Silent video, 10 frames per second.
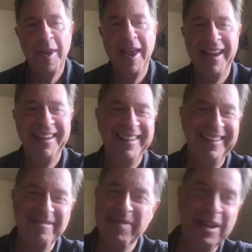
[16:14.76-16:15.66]
say,
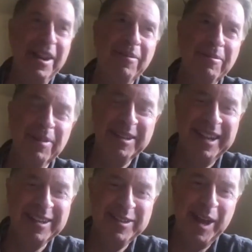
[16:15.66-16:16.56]
but it never really
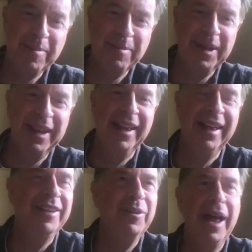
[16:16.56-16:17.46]
takes shape.
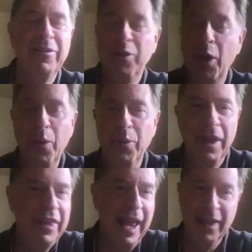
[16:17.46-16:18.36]
So it has no,
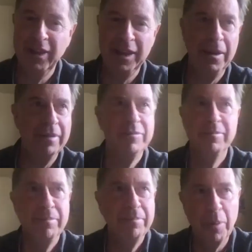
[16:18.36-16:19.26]
nothing has any
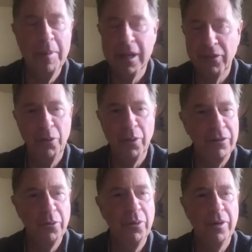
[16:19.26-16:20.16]
permanence or
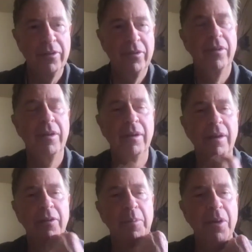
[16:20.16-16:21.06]
endurance,
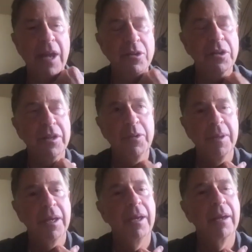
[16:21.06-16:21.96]
experientially
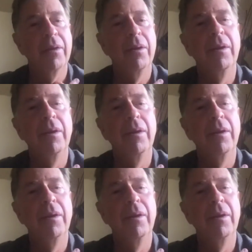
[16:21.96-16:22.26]
speaking.